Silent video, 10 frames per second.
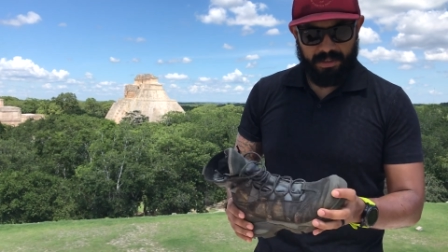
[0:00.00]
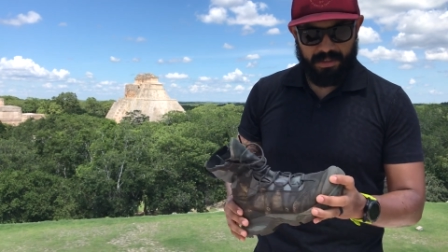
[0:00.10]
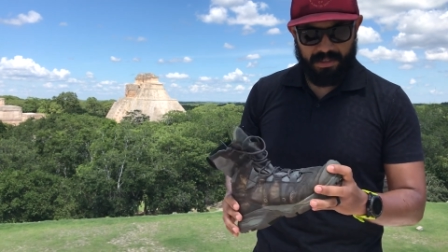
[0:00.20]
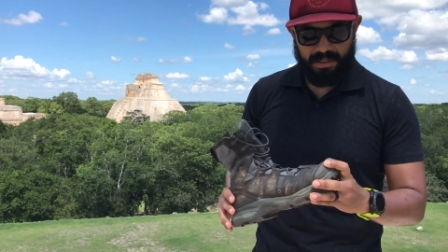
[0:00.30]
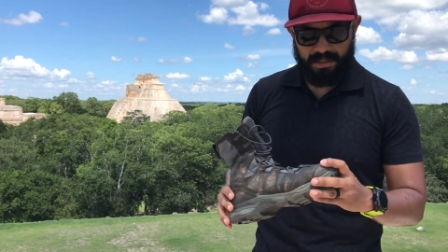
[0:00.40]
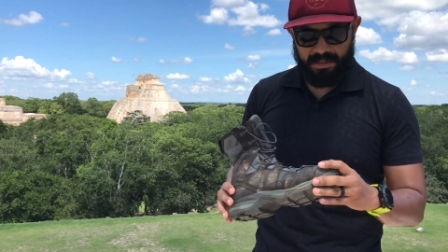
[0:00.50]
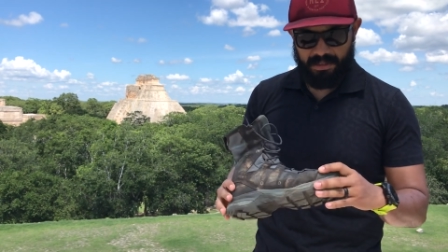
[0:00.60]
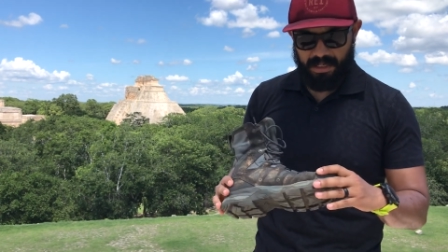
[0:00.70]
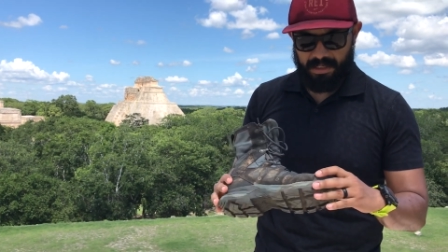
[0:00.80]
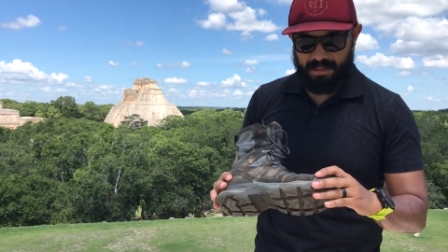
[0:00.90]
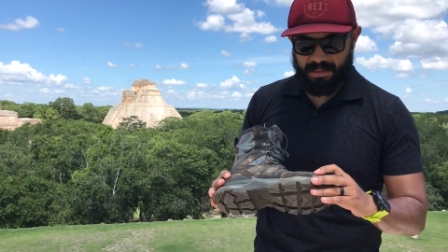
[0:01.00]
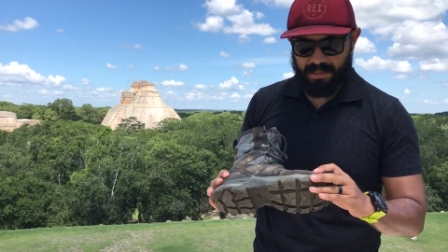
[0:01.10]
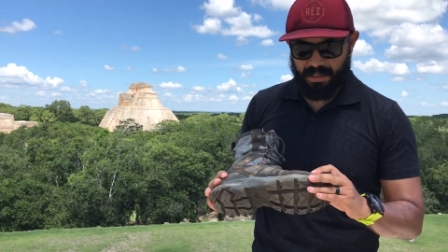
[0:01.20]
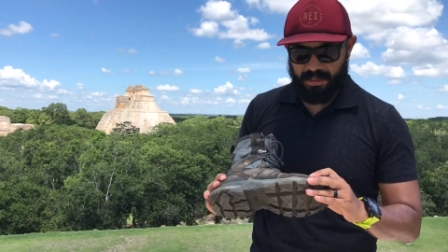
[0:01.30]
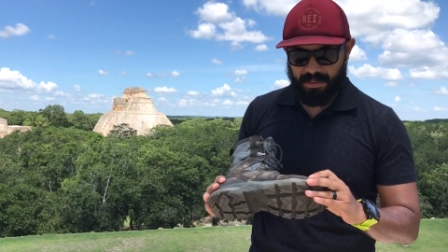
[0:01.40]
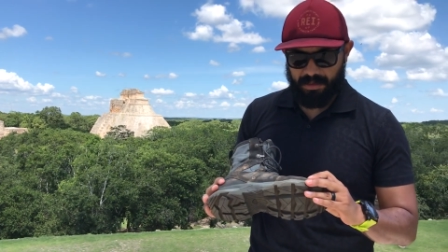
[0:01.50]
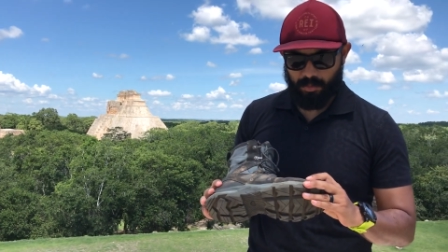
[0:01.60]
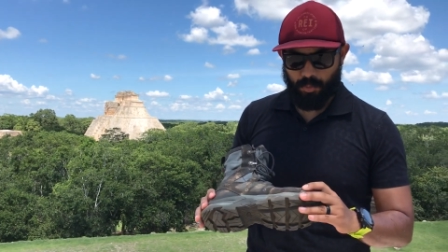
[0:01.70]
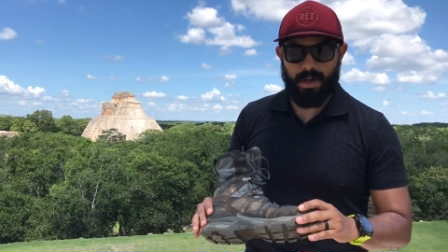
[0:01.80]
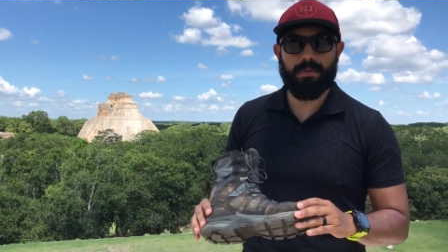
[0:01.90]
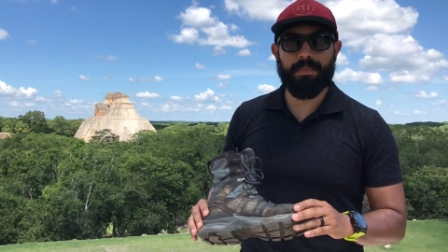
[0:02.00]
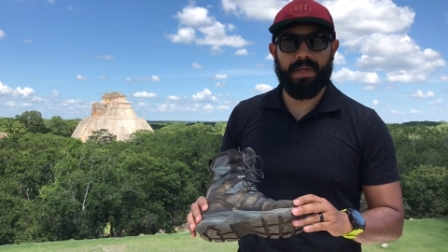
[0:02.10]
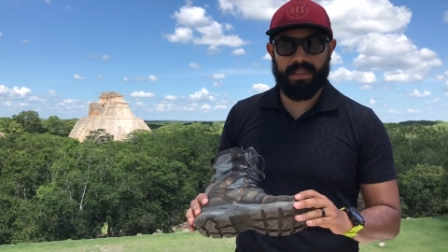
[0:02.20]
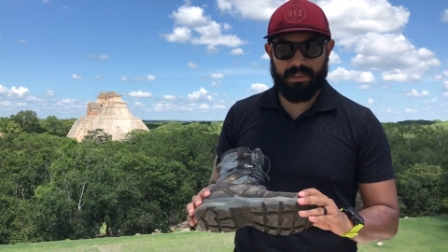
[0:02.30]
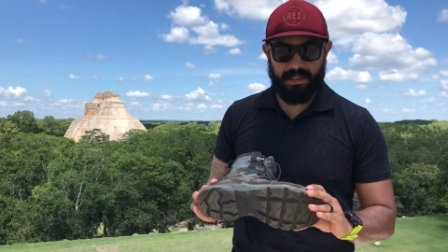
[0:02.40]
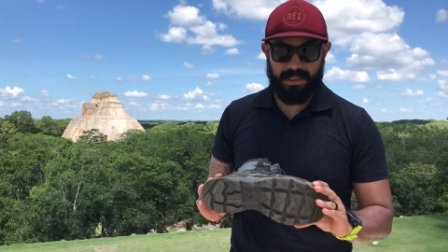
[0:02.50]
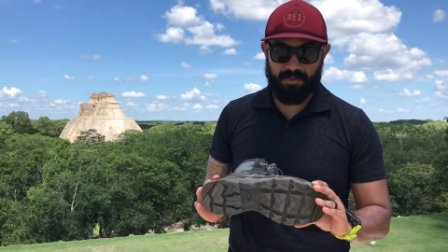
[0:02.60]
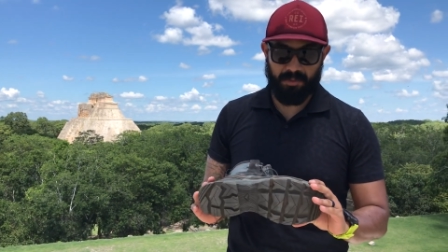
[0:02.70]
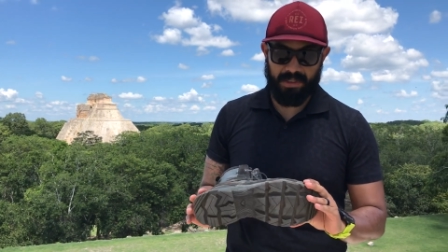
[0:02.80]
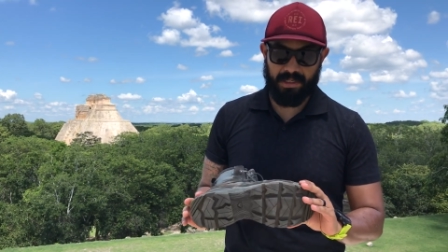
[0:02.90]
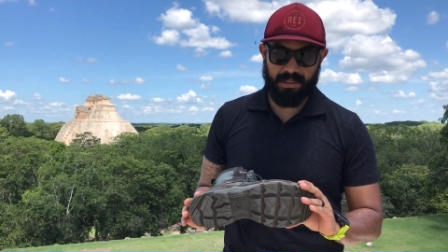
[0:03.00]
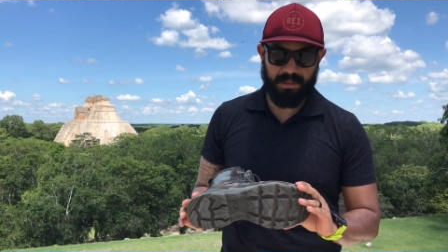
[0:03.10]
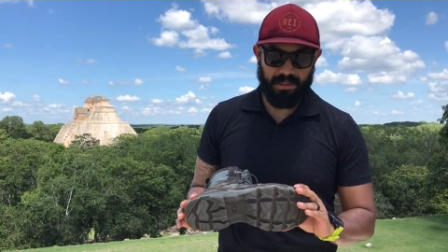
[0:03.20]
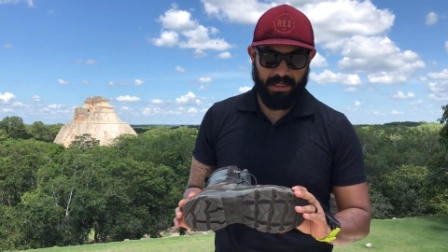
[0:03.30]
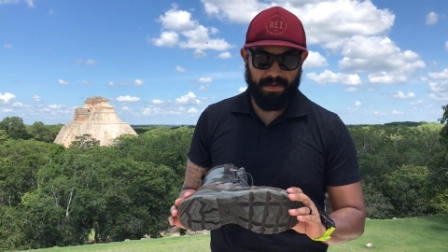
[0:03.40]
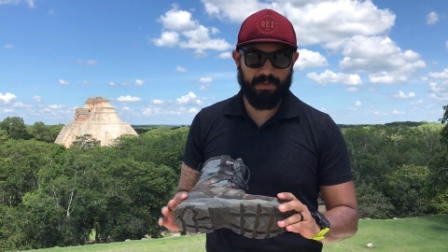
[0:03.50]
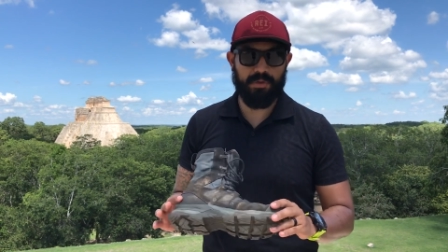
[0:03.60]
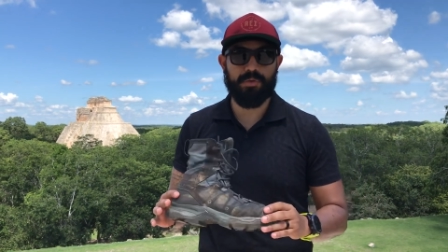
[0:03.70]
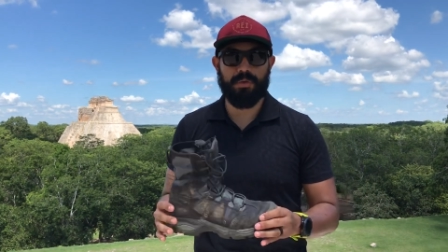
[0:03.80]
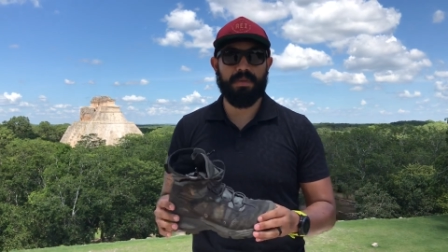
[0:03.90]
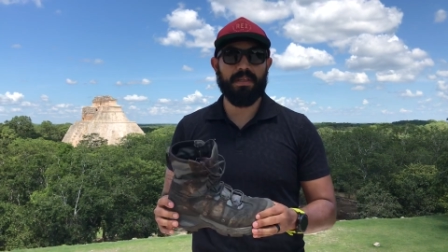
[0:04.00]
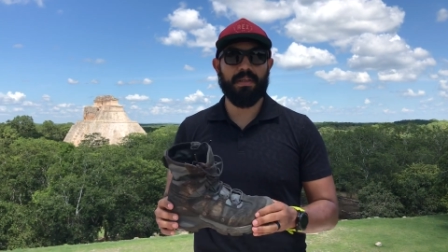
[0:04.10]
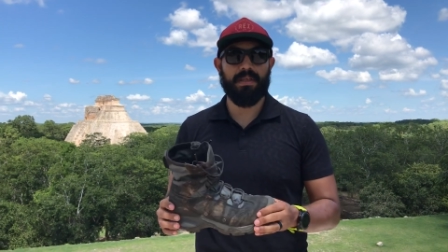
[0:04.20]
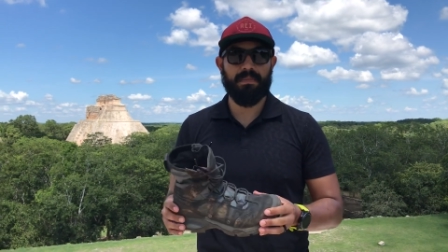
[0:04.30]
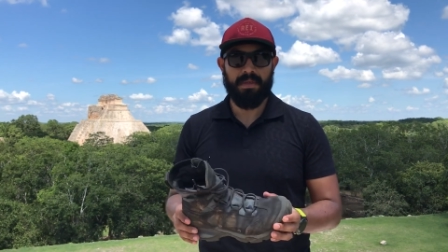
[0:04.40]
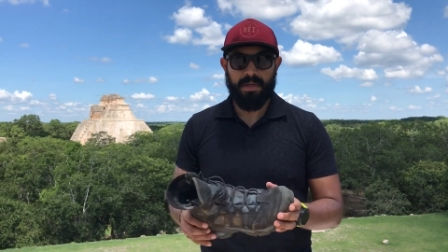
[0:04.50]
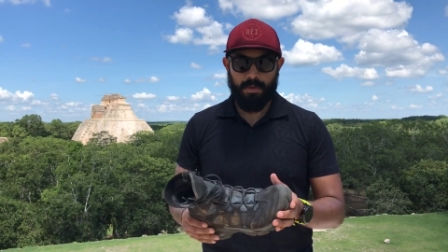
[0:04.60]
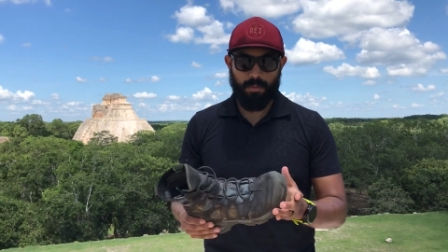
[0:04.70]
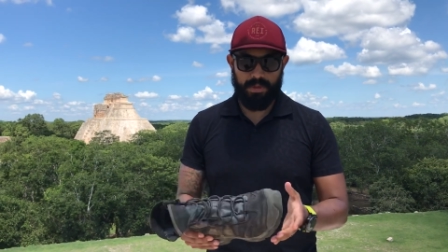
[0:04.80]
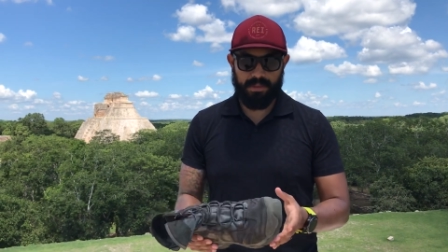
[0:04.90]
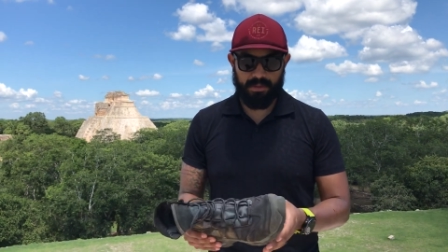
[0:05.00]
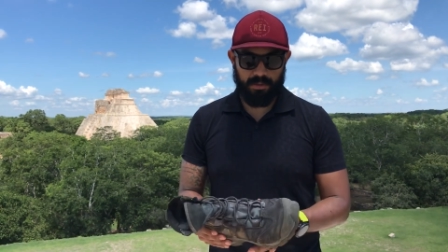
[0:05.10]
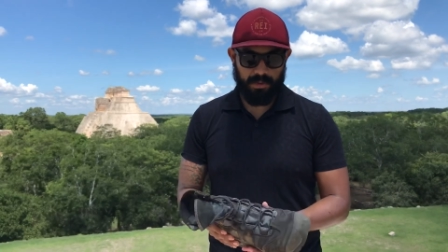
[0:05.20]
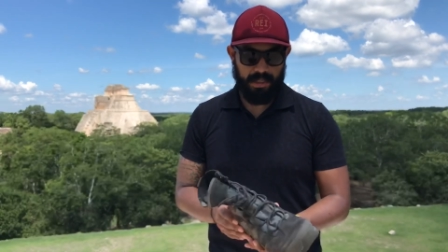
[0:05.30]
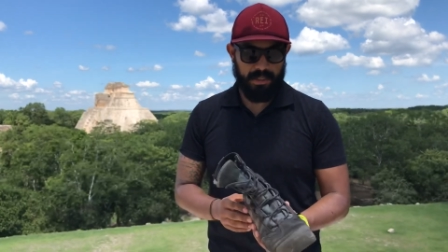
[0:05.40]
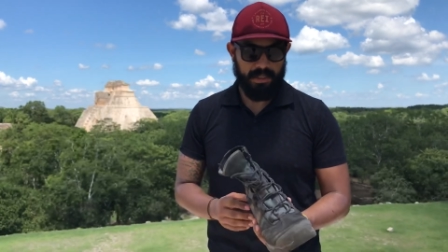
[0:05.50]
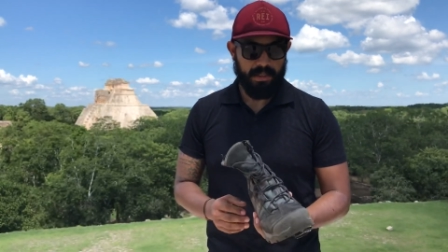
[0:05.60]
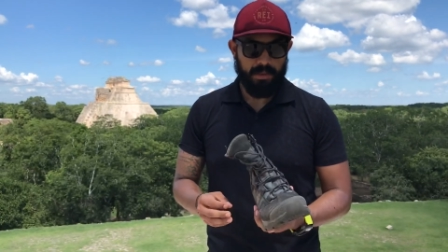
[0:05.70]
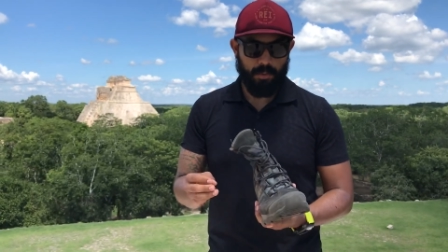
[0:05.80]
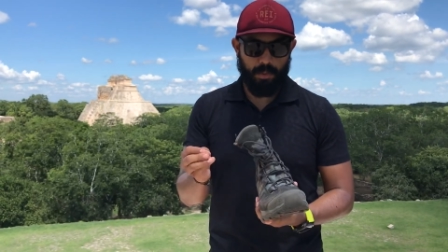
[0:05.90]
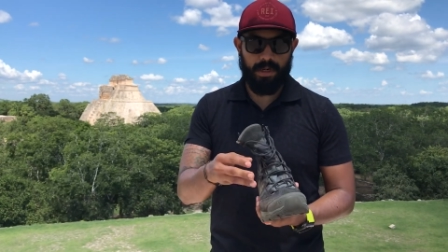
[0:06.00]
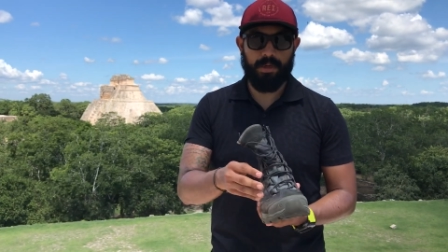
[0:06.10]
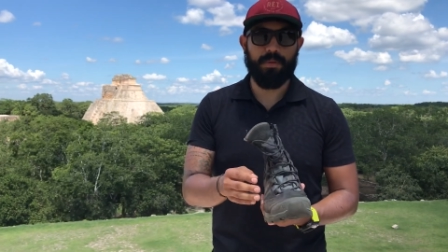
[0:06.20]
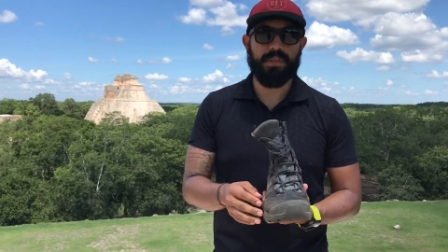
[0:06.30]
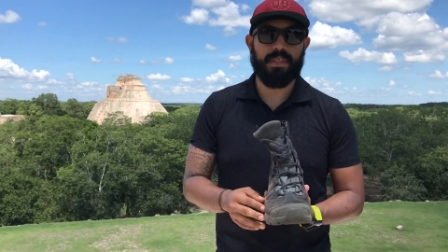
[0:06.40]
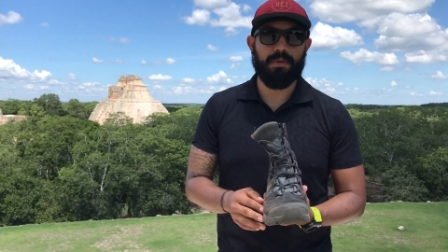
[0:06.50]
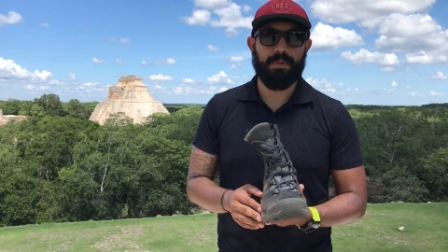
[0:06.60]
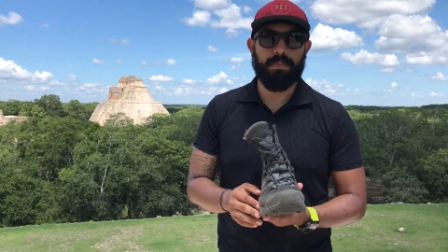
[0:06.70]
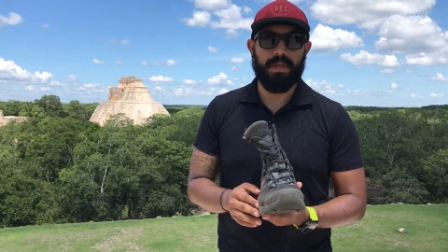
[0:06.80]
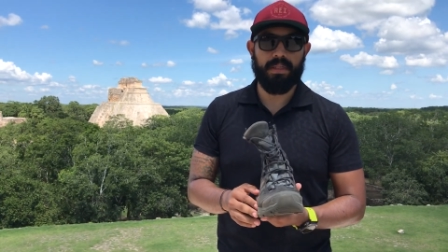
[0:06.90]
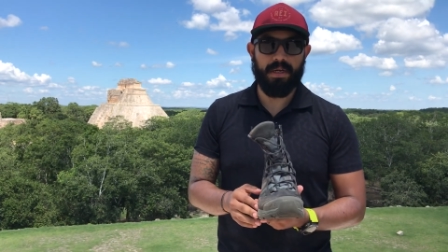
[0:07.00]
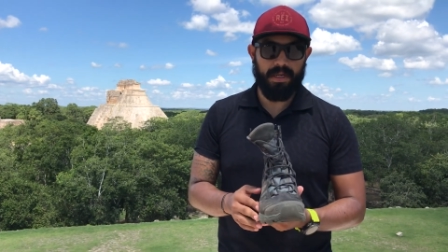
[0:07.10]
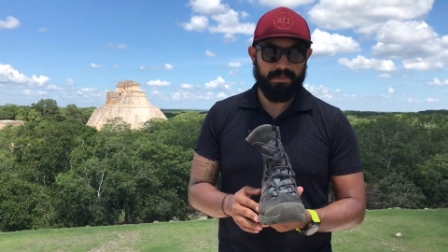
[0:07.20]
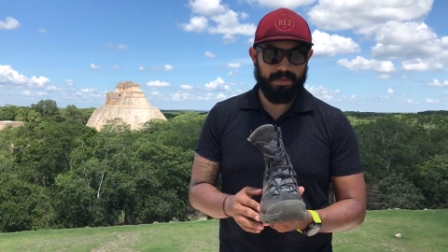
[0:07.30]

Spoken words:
It says that it's water repellent, and it's really good. After swimming in them, once they're dry, water will start repelling off.